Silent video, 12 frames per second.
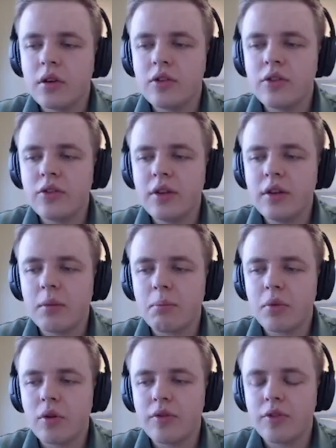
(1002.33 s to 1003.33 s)
She said that
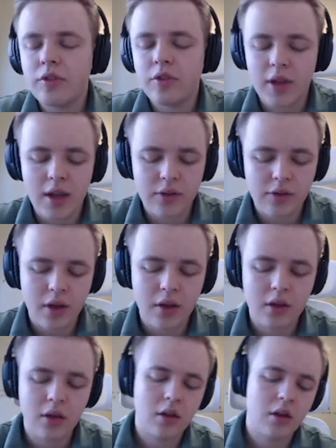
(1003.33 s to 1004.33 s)
both Tsukasa,
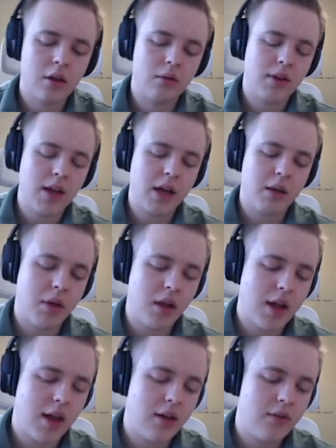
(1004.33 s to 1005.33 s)
Kagami,
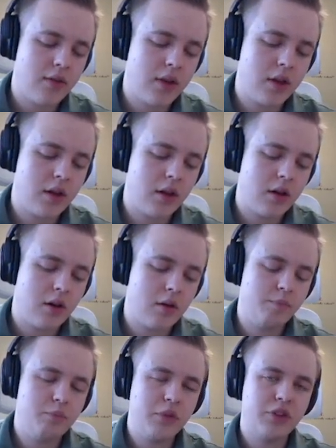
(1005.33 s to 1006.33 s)
and the
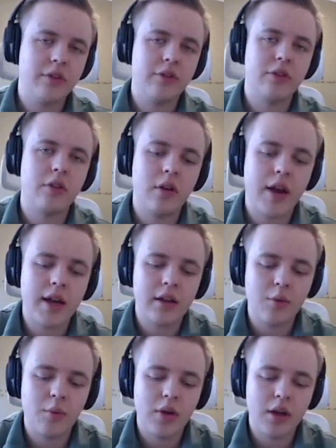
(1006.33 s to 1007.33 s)
Mysterious God are
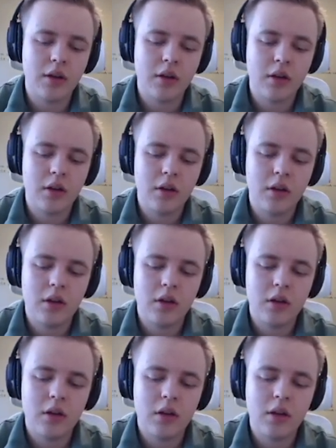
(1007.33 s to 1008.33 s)
acting weird.
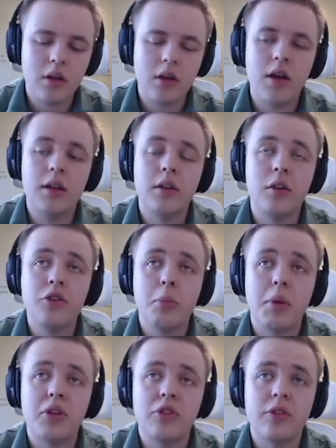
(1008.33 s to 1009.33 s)
And they also
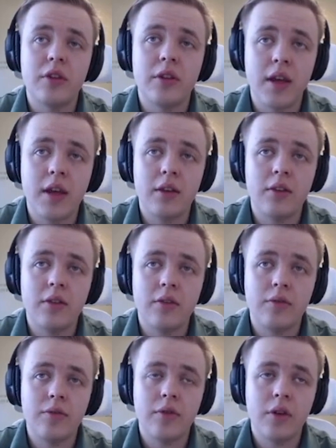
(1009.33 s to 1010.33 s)
mentioned the date,
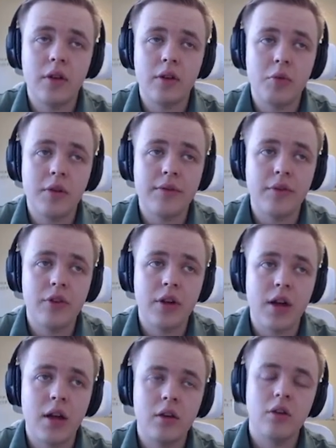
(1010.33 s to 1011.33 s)
12th of
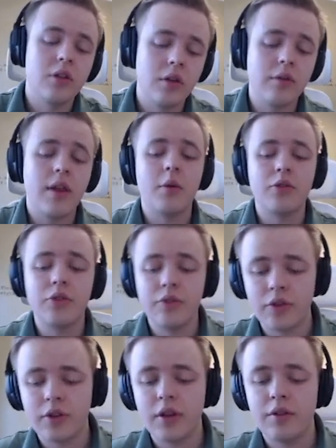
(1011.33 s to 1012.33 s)
July, although now it's
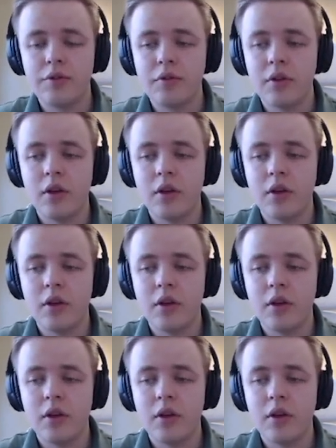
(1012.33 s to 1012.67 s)
13th.